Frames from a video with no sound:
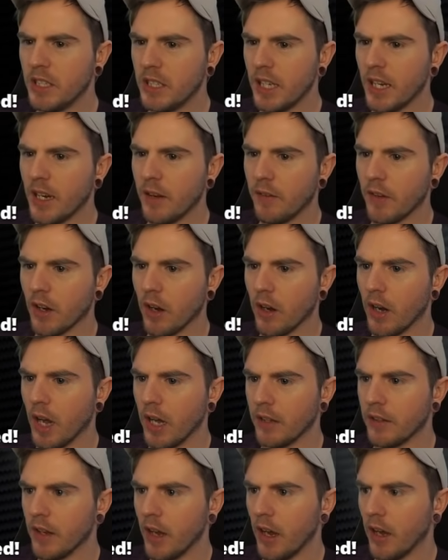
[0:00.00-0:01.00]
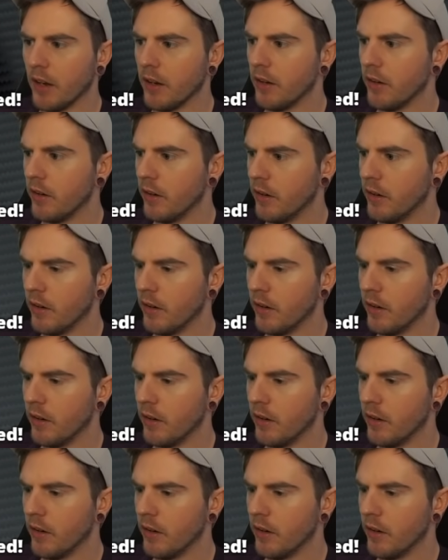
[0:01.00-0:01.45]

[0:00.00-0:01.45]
sick if you got 9-10.